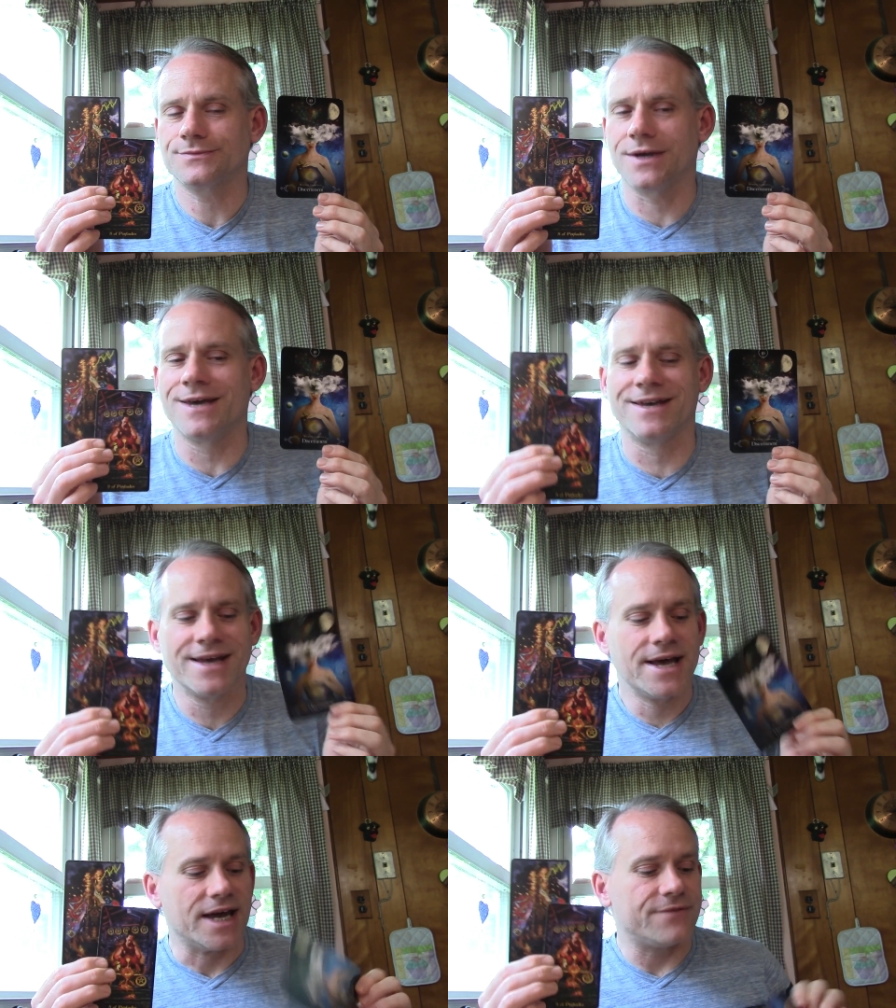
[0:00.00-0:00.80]

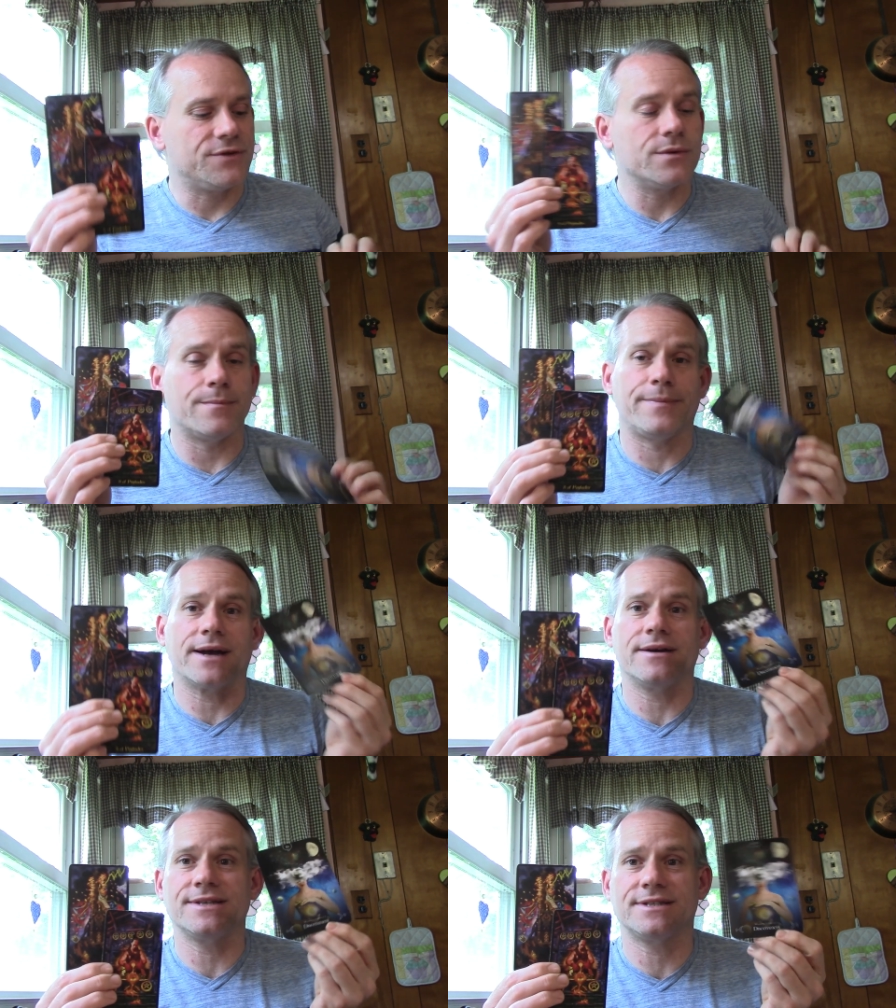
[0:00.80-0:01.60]
if you
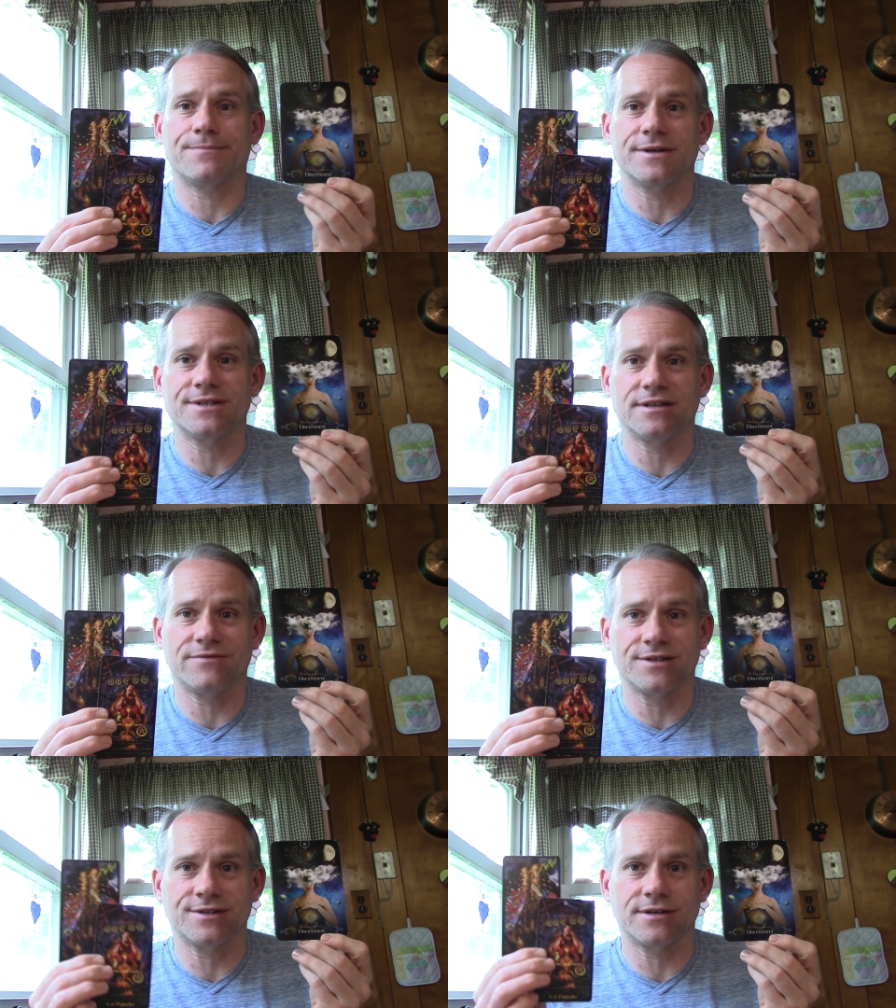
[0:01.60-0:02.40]
embarrass the person of
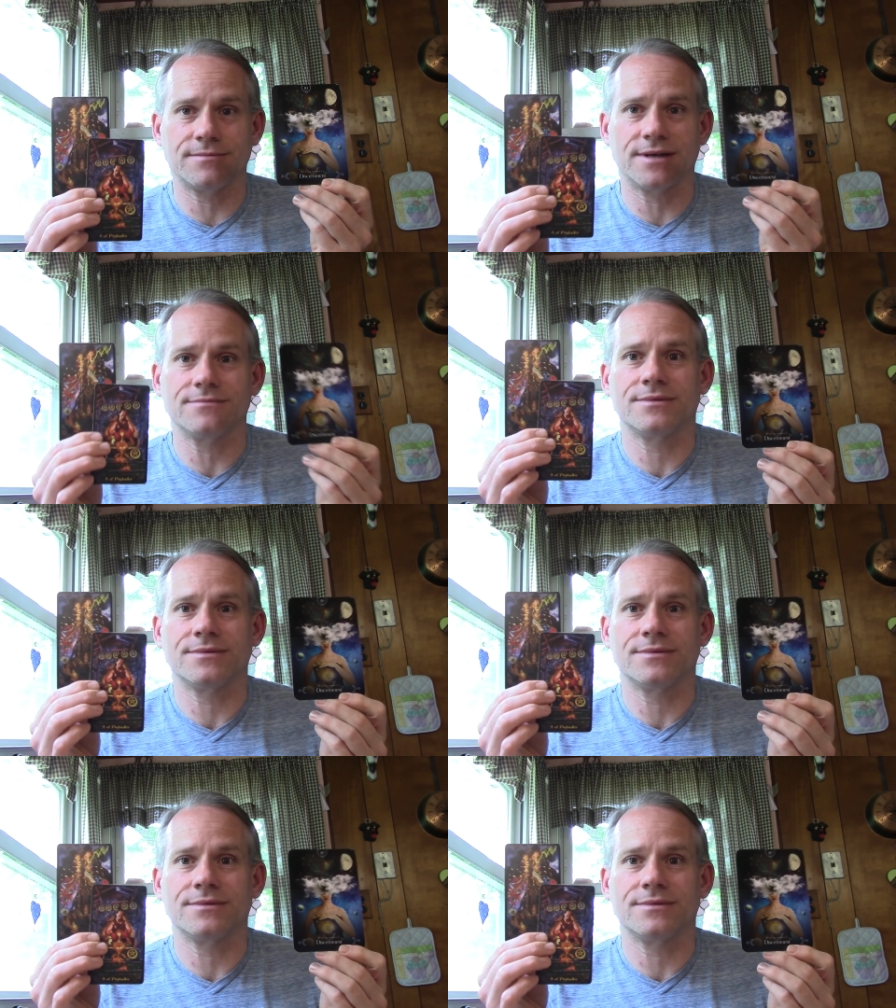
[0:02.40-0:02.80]
discernment,